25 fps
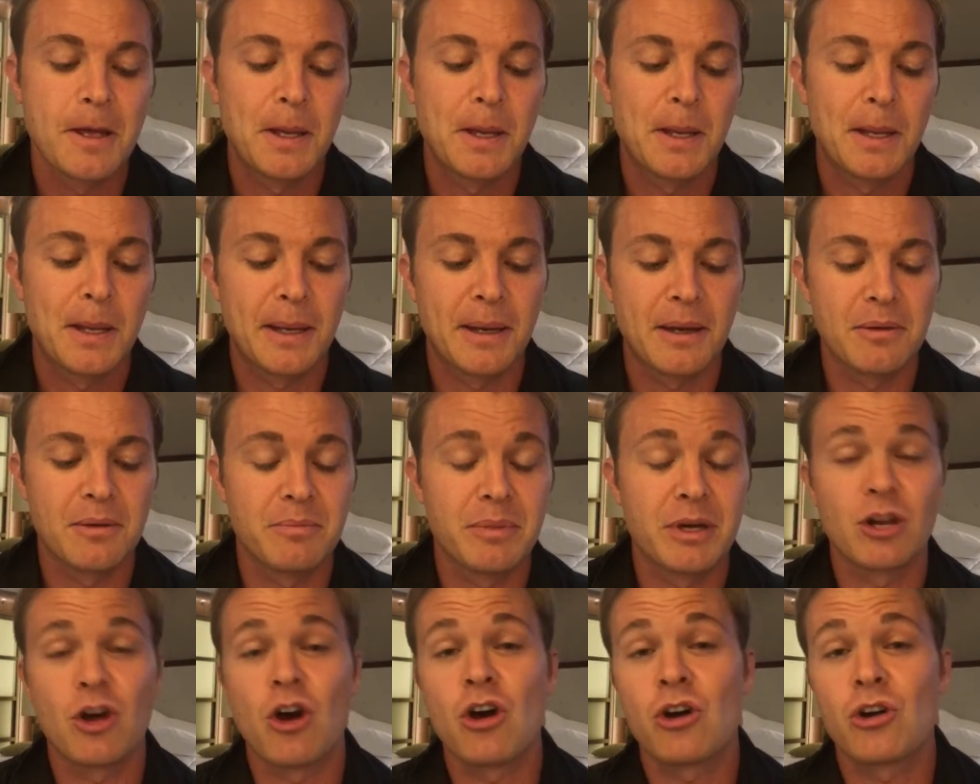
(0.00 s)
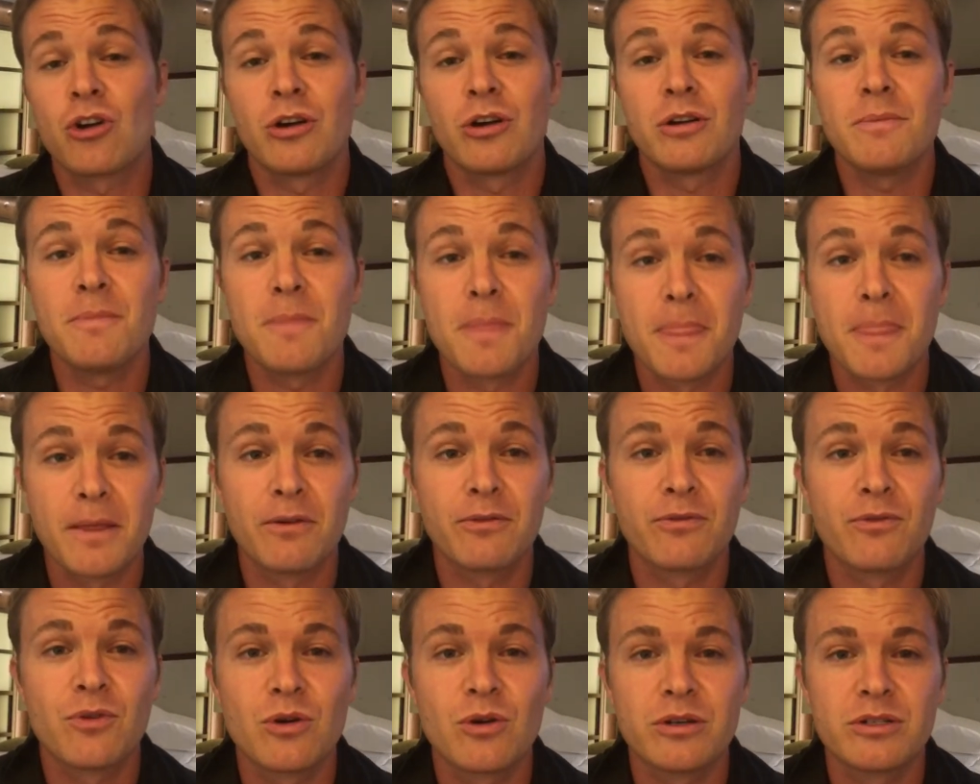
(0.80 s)
But Ocon, of
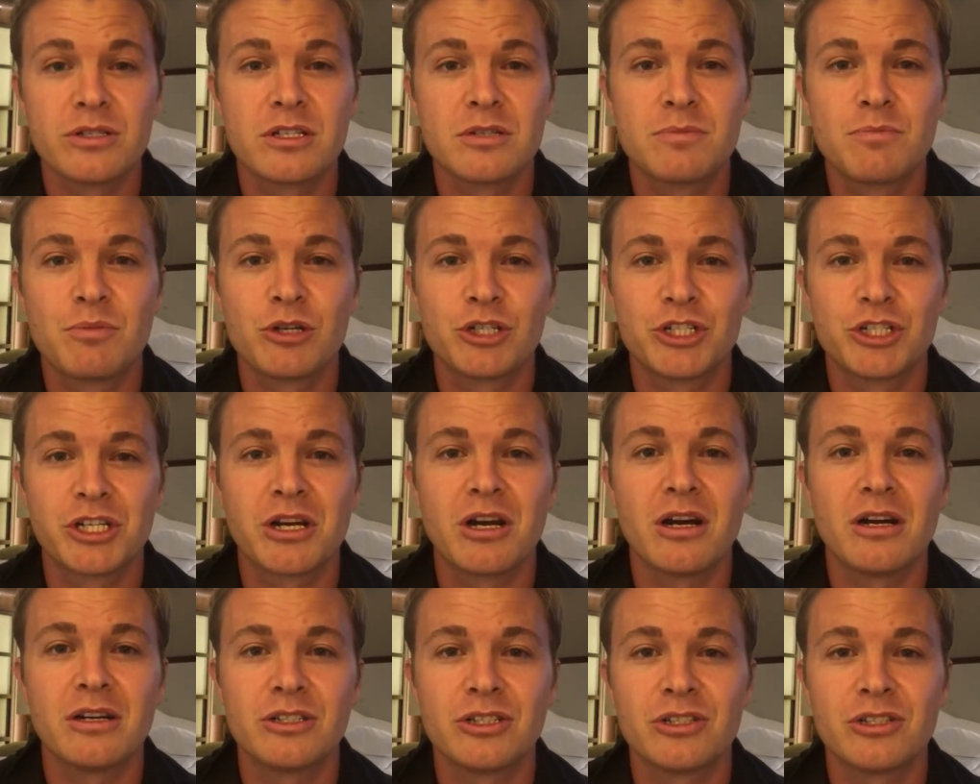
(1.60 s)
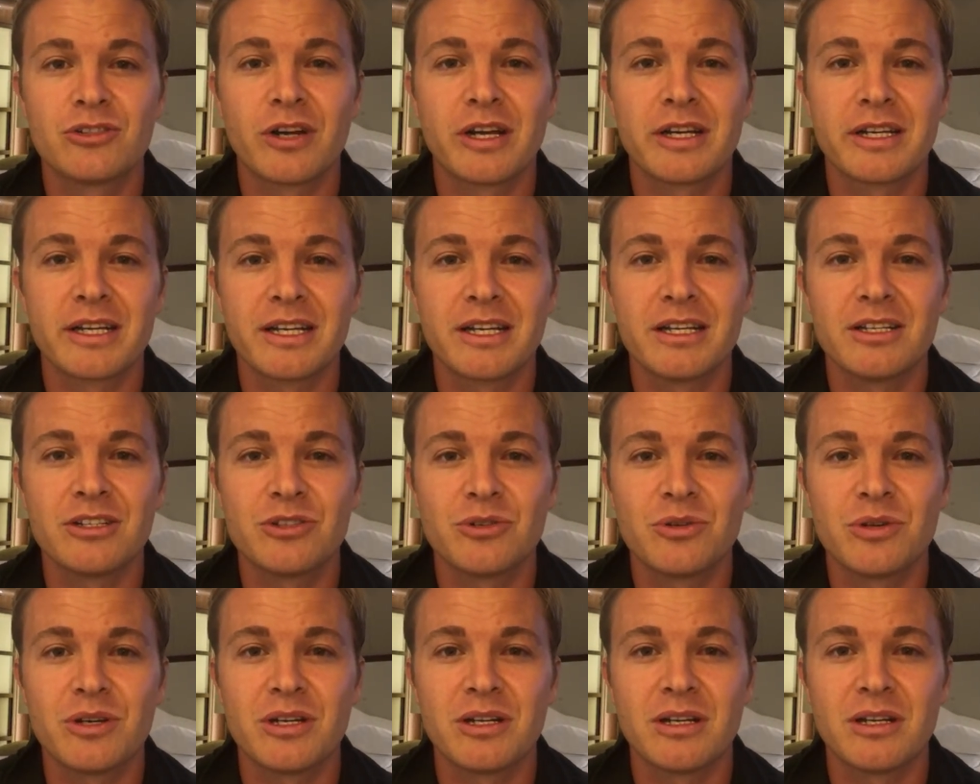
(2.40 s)
course, is pushing hard to try and get
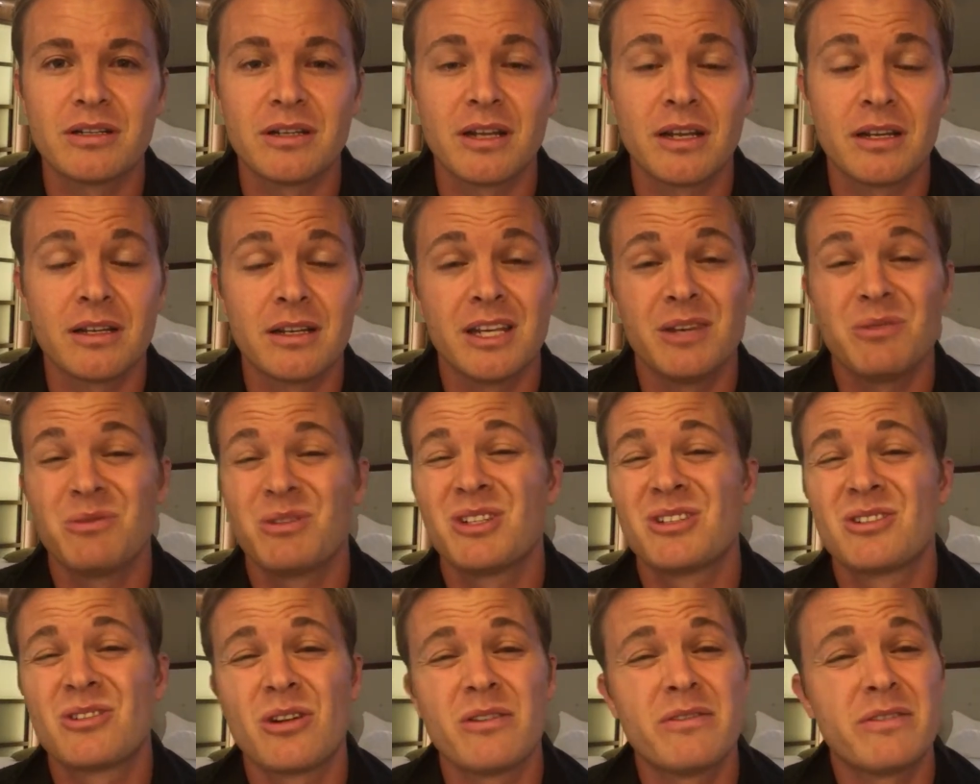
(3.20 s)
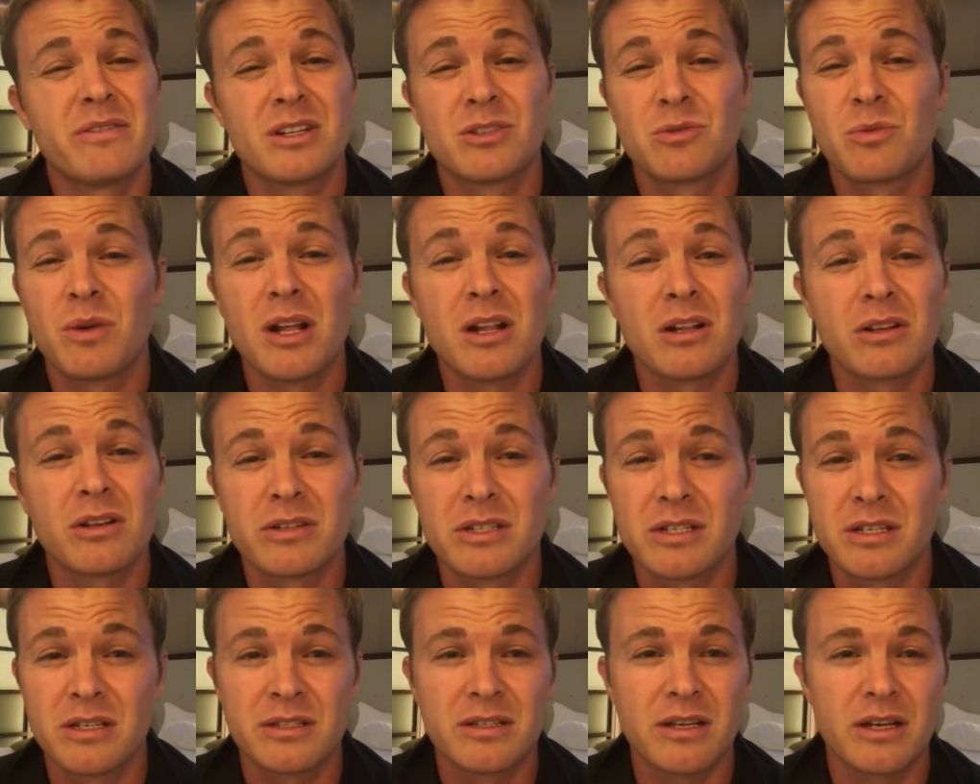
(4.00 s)
into it, and he would deserve it as well, because
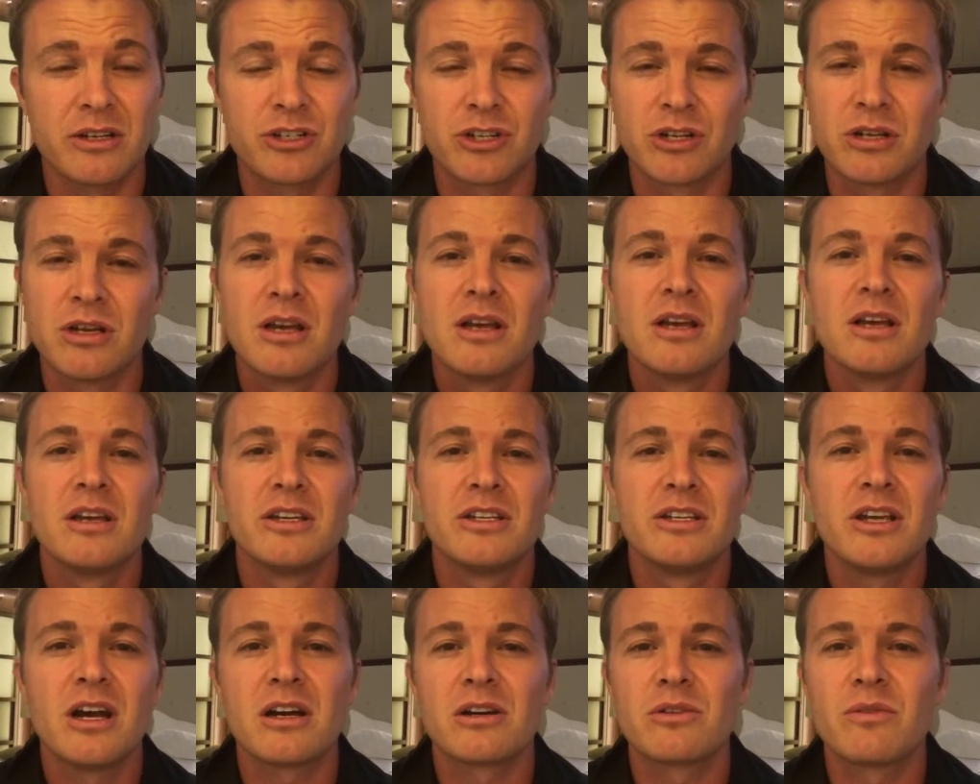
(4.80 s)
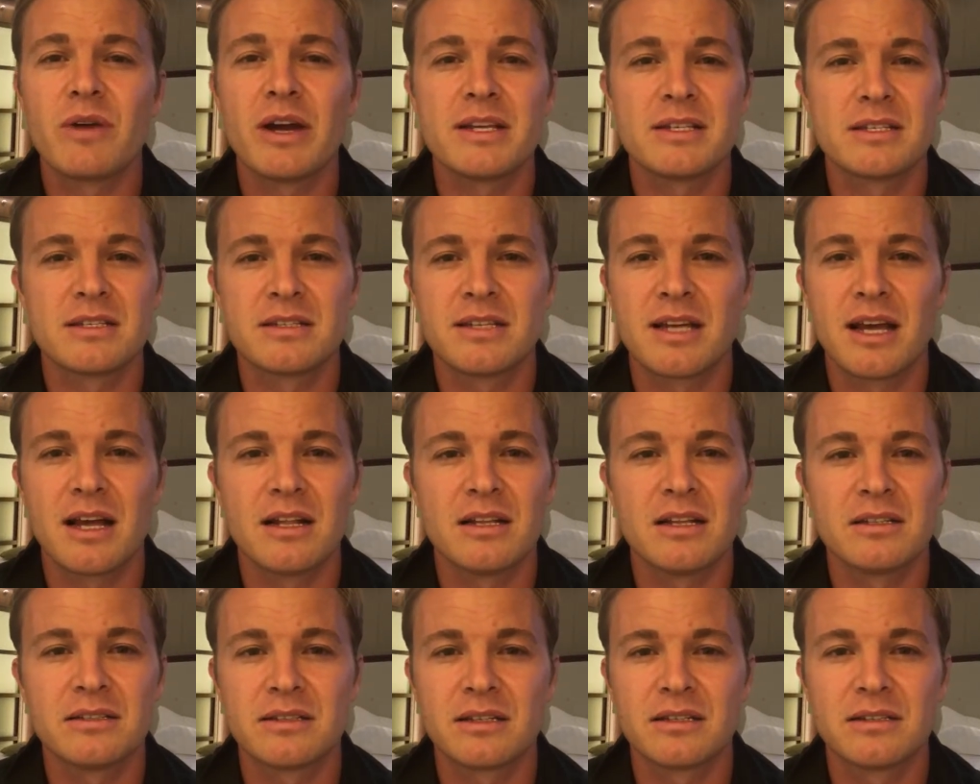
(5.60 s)
he's such a young rising
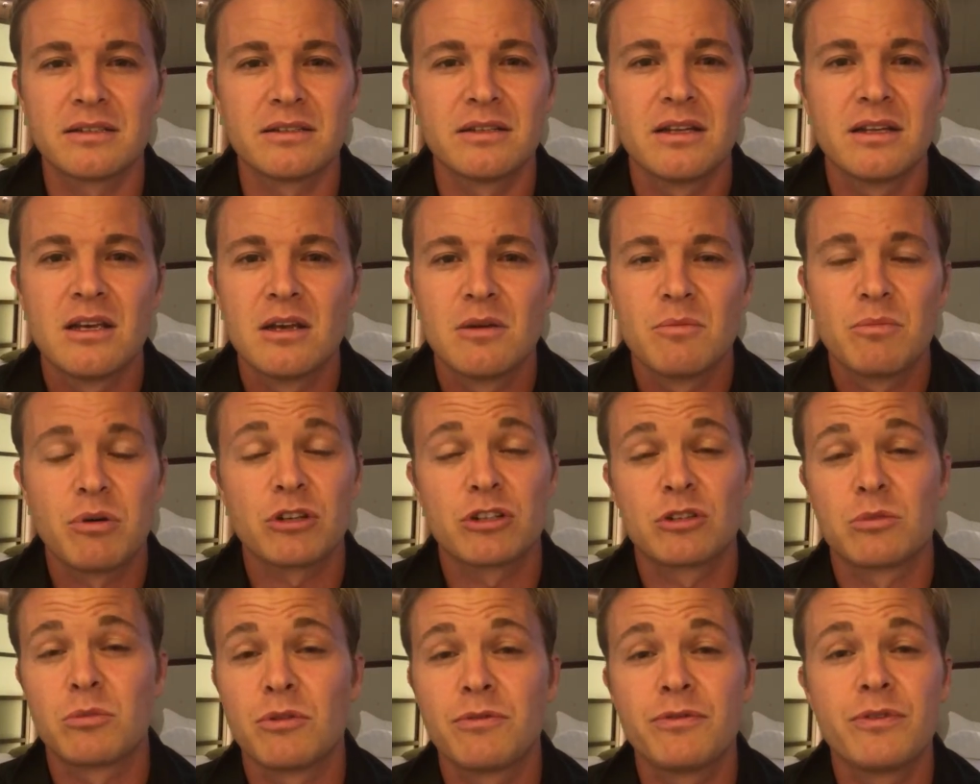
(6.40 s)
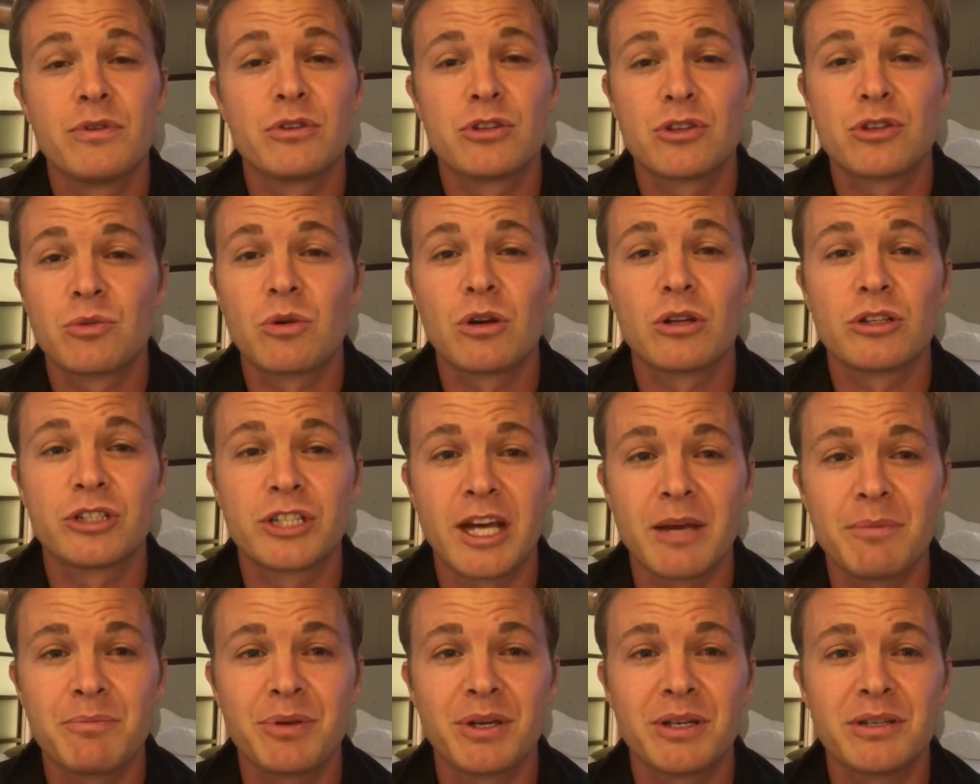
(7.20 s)
talent and possible future world
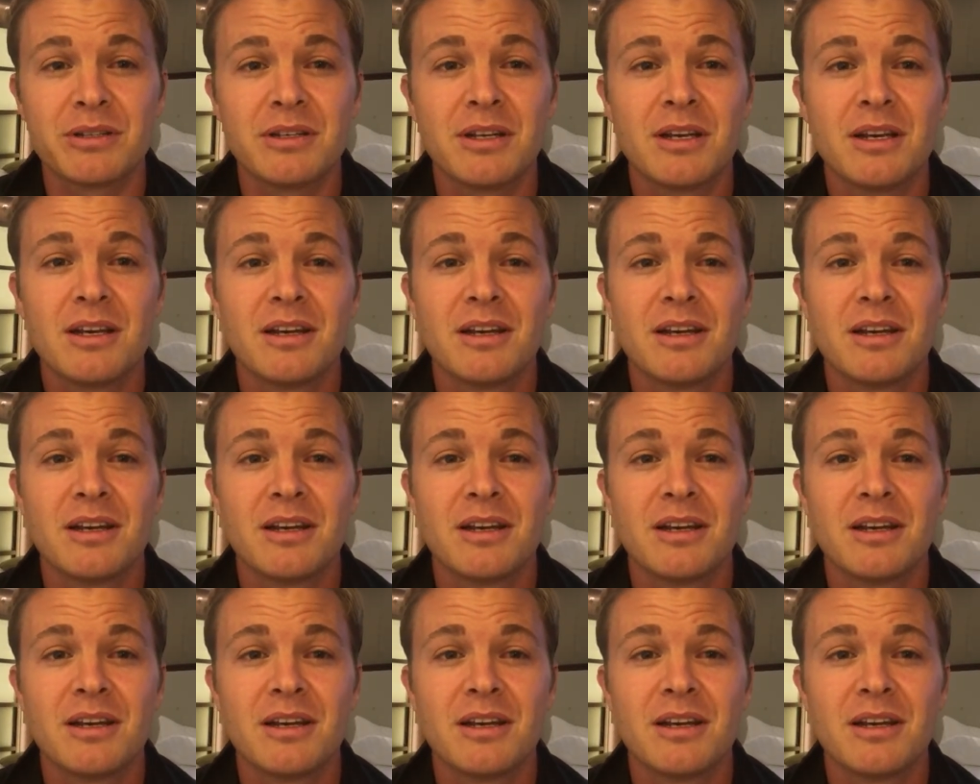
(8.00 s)
champion.